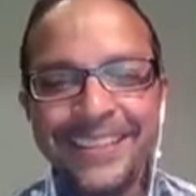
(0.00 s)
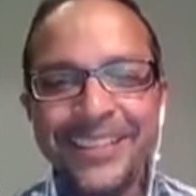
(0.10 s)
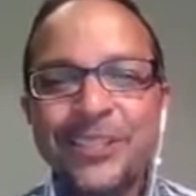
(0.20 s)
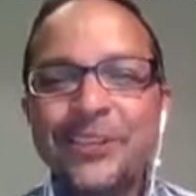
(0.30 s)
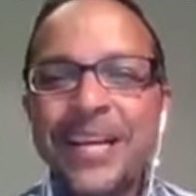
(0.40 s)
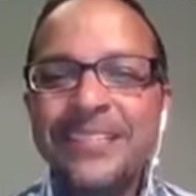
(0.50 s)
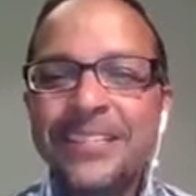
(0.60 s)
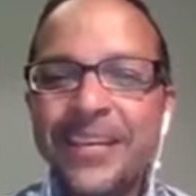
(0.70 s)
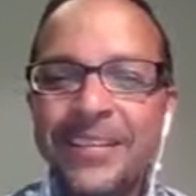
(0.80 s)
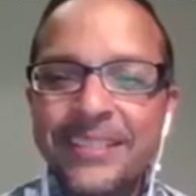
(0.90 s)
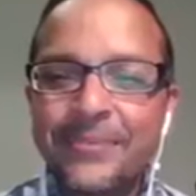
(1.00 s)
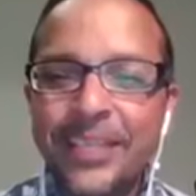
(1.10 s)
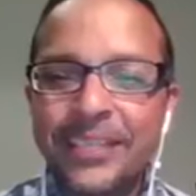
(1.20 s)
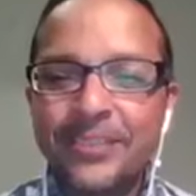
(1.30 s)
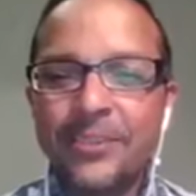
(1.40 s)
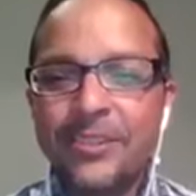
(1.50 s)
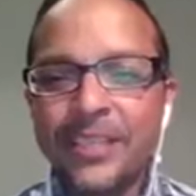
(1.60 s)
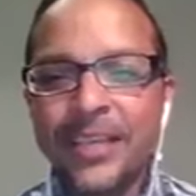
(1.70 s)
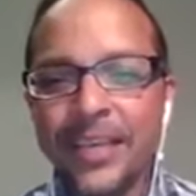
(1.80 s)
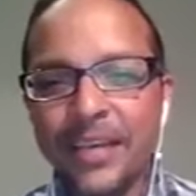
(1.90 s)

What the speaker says: You know, as I'm like looking